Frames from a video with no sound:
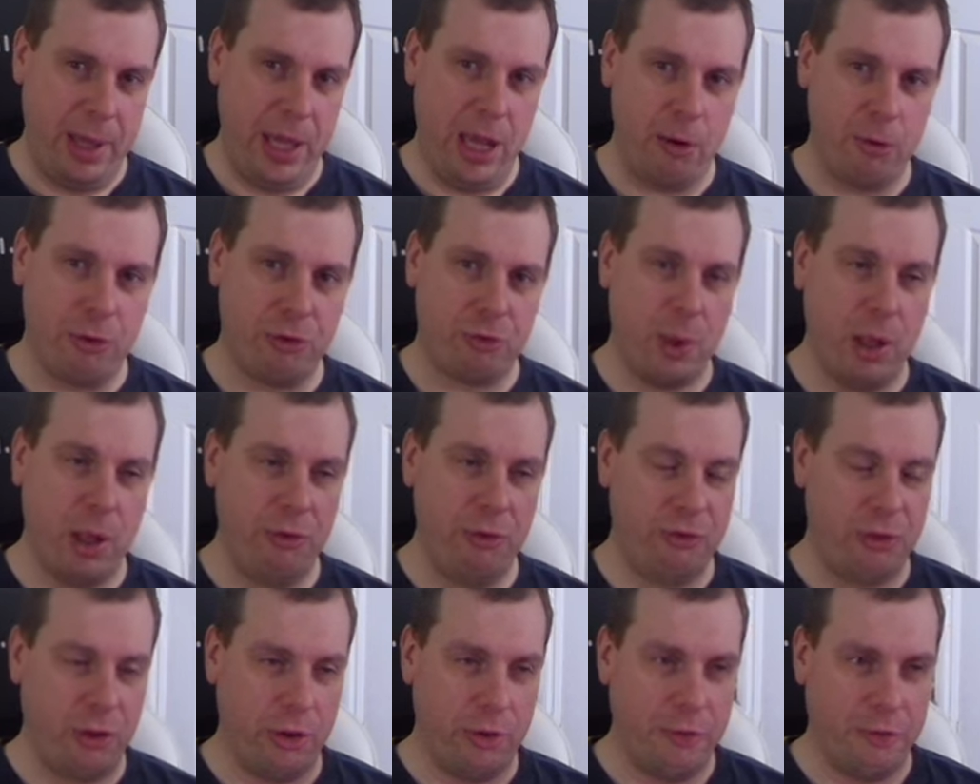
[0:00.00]
here as
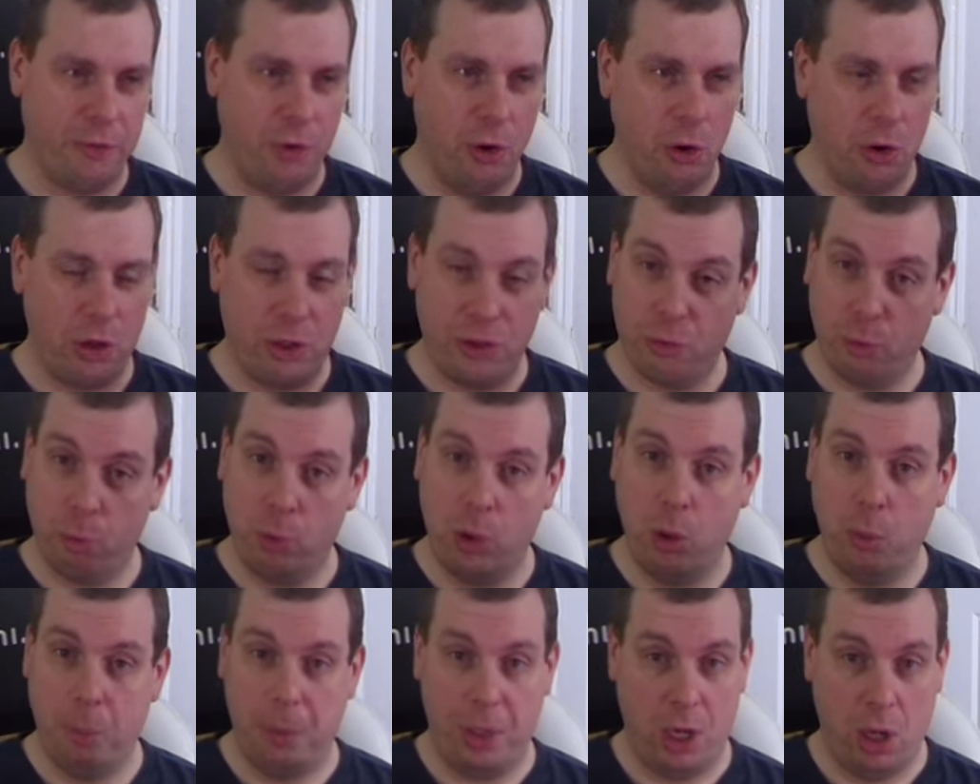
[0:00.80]
well. So the focus
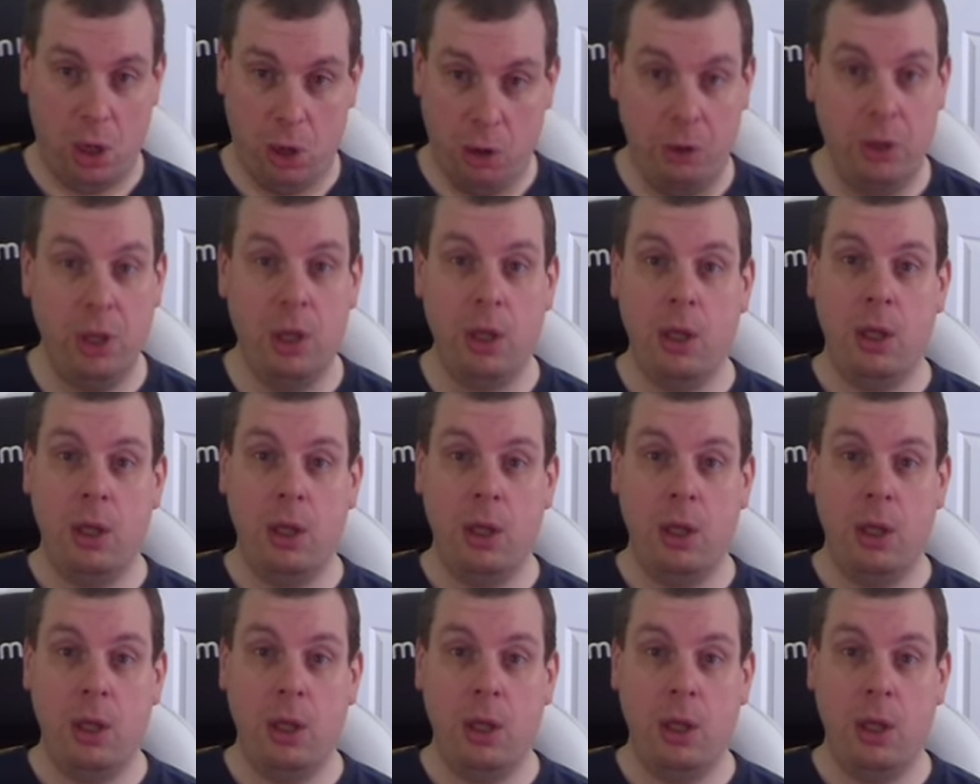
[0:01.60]
will be on,